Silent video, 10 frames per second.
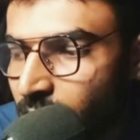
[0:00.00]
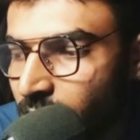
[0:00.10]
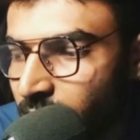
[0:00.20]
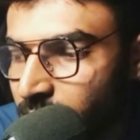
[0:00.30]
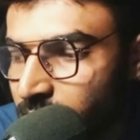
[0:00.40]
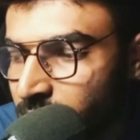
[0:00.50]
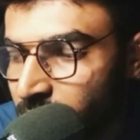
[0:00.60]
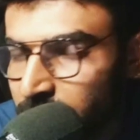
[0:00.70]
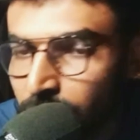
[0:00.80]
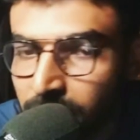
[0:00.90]
it
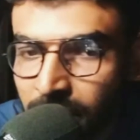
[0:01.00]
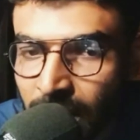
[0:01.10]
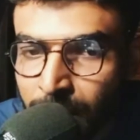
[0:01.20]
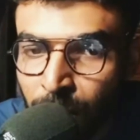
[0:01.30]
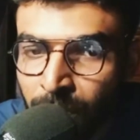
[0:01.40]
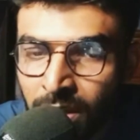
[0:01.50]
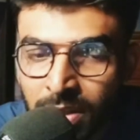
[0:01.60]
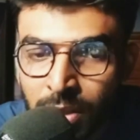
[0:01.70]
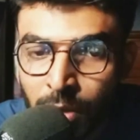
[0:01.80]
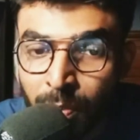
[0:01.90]
does not help you build
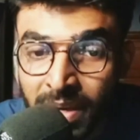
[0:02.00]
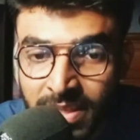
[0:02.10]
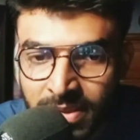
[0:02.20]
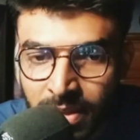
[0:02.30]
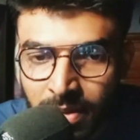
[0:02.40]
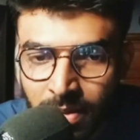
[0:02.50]
your basic.